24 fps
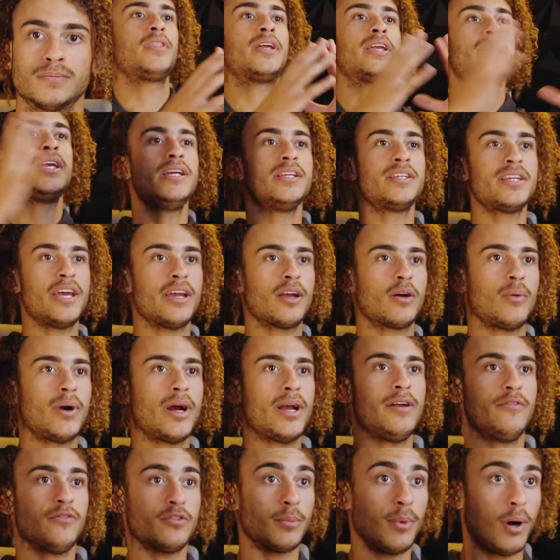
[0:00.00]
The key
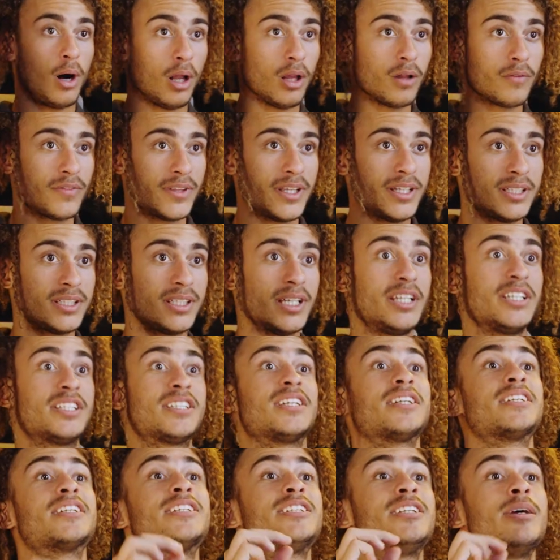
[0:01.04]
takeaway from all of this is
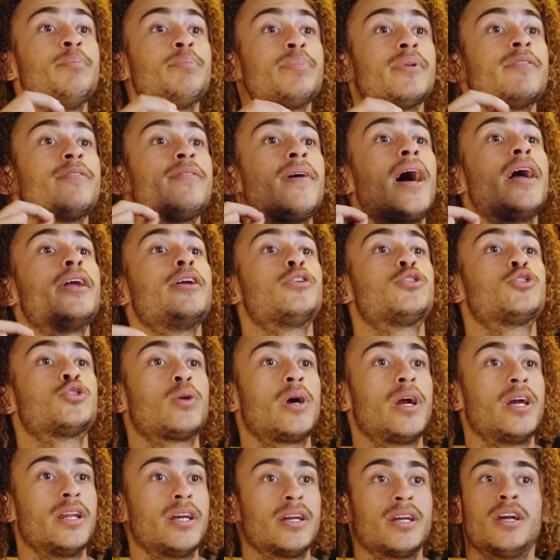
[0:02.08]
to simplify your
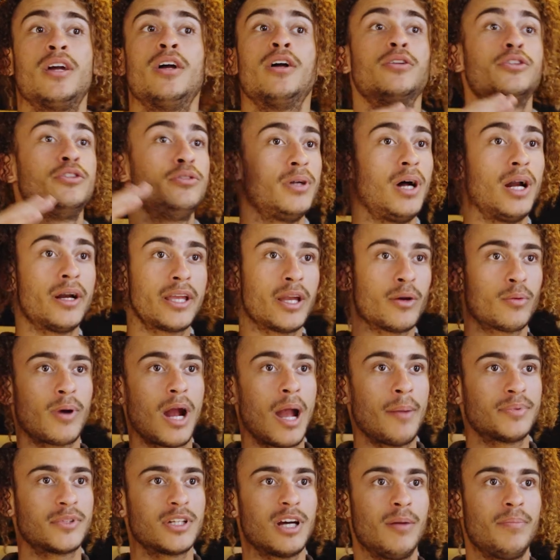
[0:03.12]
trading. Do not get
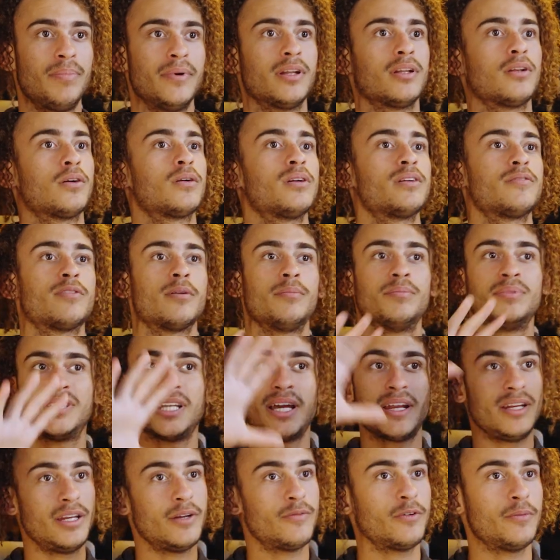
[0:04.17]
wrapped up in learning from
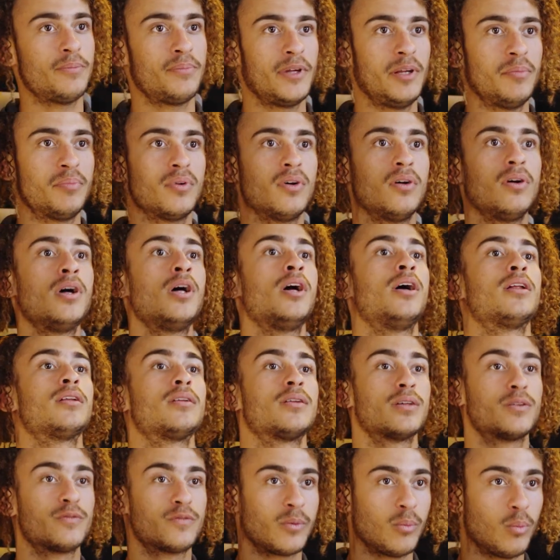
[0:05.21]
10 different people.
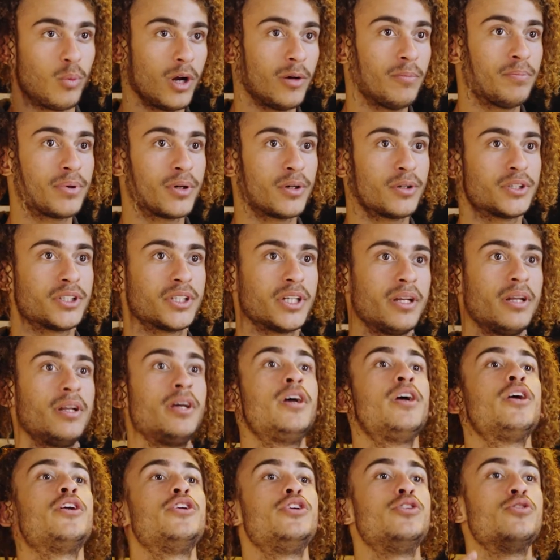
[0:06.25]
Learn from one person,
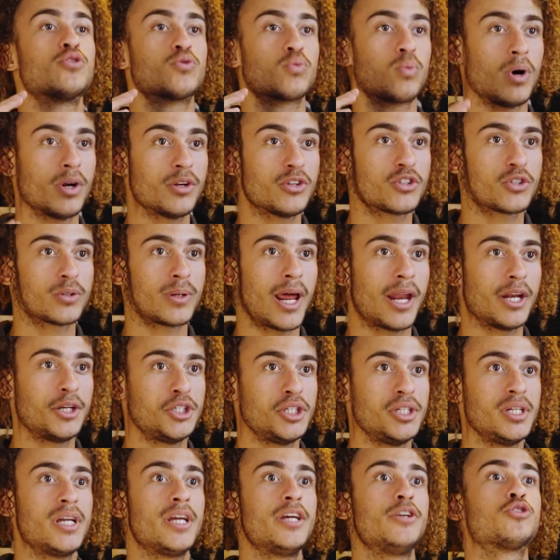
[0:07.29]
use one
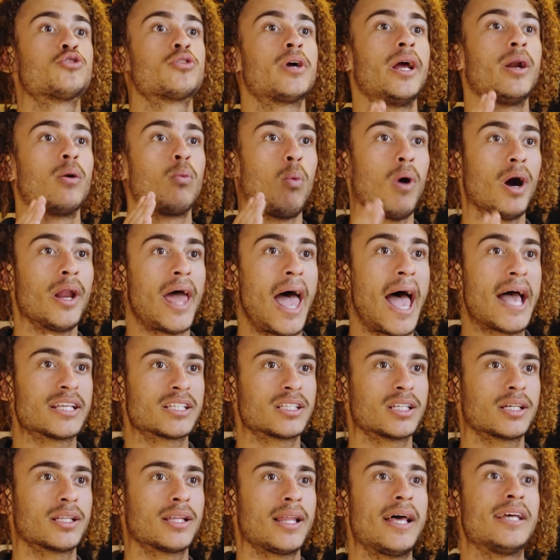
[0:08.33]
strategy, and trade one
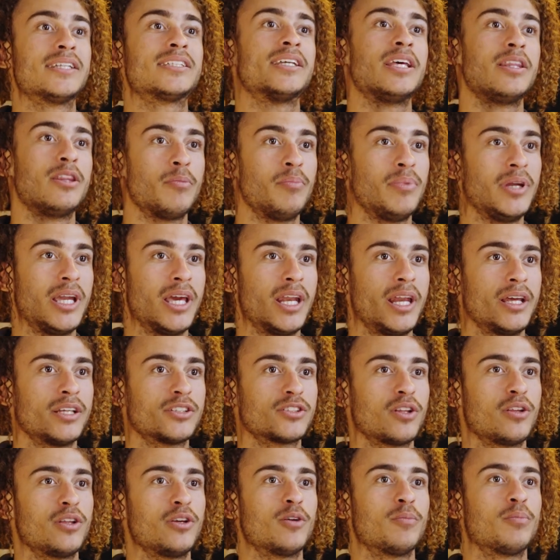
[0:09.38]
asset class in the beginning
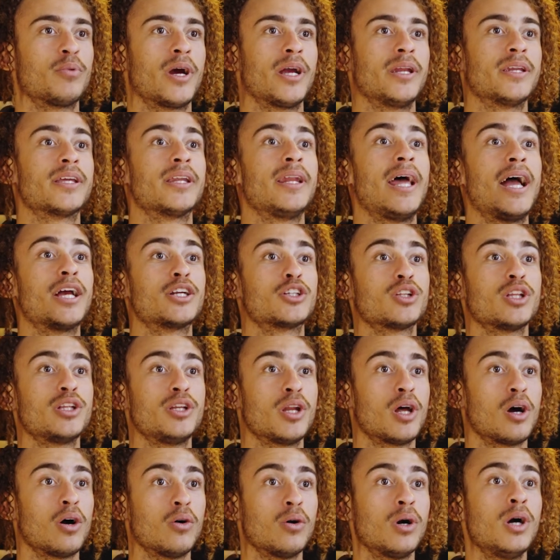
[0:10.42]
so that your brain can actually
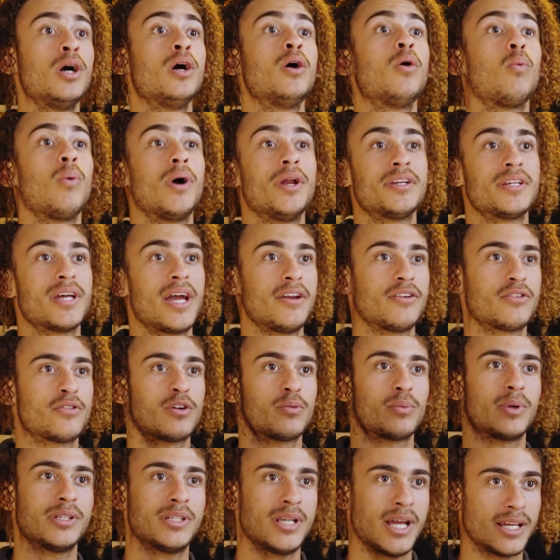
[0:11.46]
know when to enter
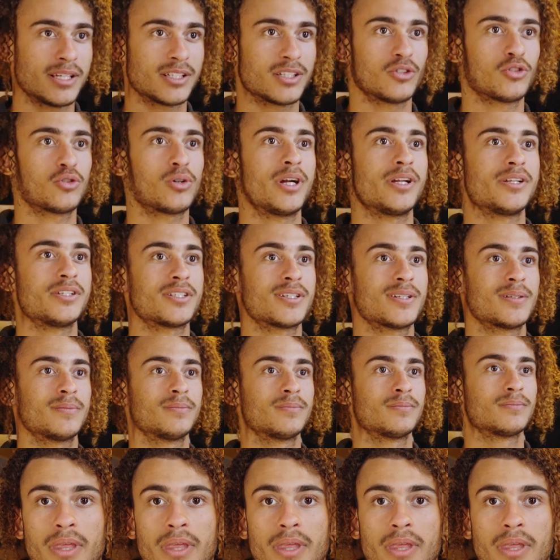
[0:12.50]
and when to exit trades.